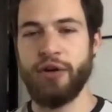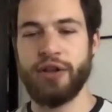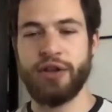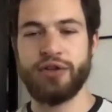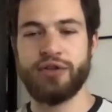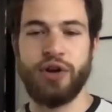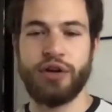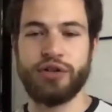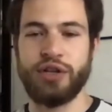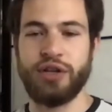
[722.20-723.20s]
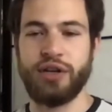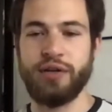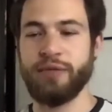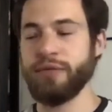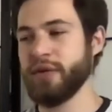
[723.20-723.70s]

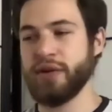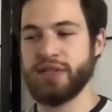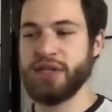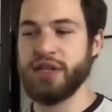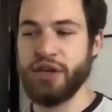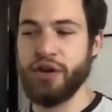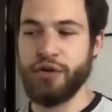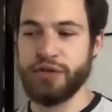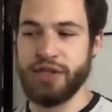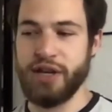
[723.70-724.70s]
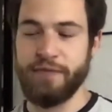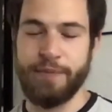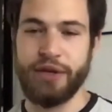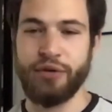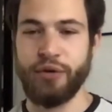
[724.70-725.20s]
construction CEOs that have
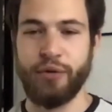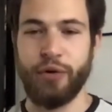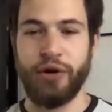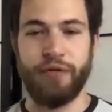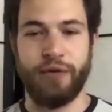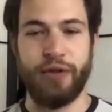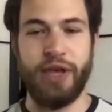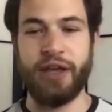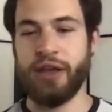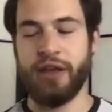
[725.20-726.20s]
been doing work for like